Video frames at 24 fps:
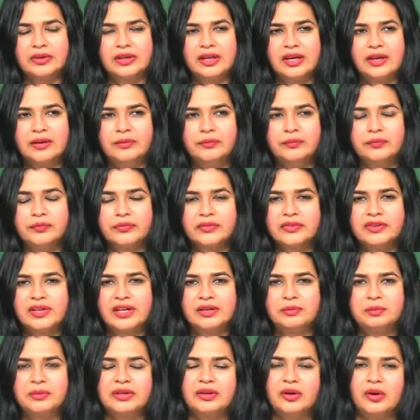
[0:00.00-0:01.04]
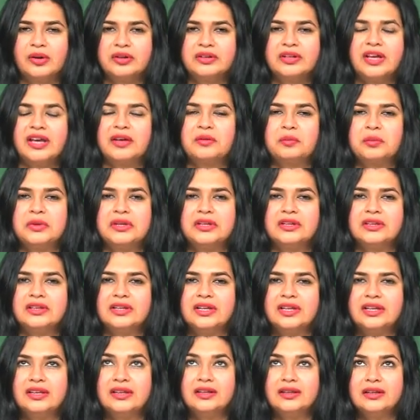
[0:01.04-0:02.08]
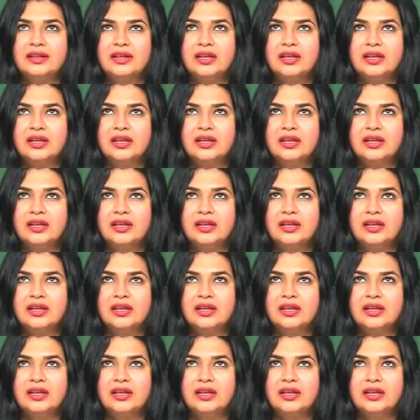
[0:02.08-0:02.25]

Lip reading: Yeah, that may not have been the